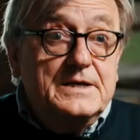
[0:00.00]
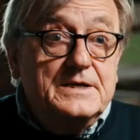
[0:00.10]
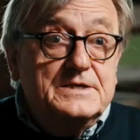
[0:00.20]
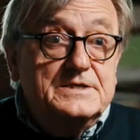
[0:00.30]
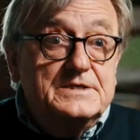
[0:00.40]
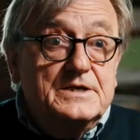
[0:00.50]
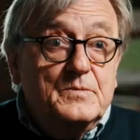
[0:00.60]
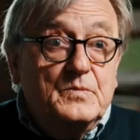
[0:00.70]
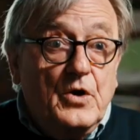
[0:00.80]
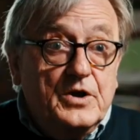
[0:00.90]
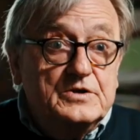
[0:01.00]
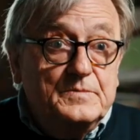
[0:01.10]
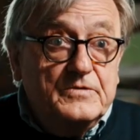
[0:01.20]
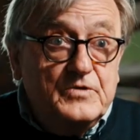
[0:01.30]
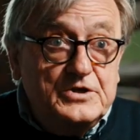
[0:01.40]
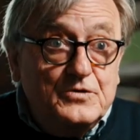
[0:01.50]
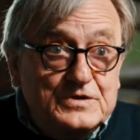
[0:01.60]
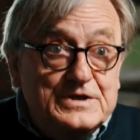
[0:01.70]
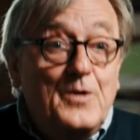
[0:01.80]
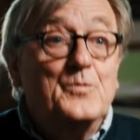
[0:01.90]
is going to be
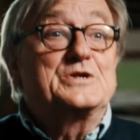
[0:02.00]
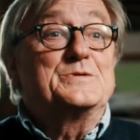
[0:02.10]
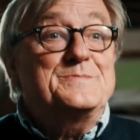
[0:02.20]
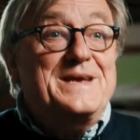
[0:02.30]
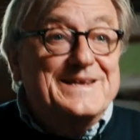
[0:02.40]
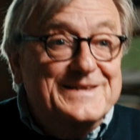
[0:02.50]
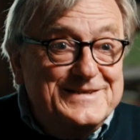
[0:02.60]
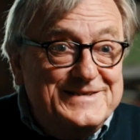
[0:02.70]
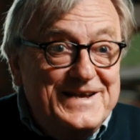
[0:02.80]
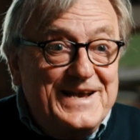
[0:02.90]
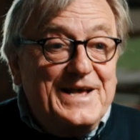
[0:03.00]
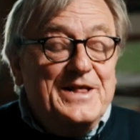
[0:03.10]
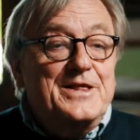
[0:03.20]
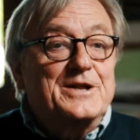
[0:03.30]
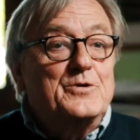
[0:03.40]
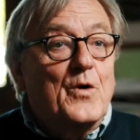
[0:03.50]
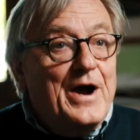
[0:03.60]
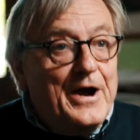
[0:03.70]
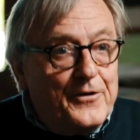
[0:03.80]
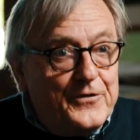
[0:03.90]
reduced, which means that your
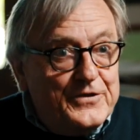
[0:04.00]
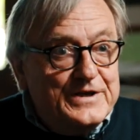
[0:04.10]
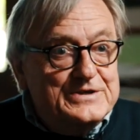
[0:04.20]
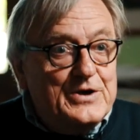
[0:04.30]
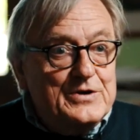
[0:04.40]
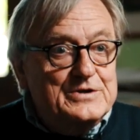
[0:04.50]
health is going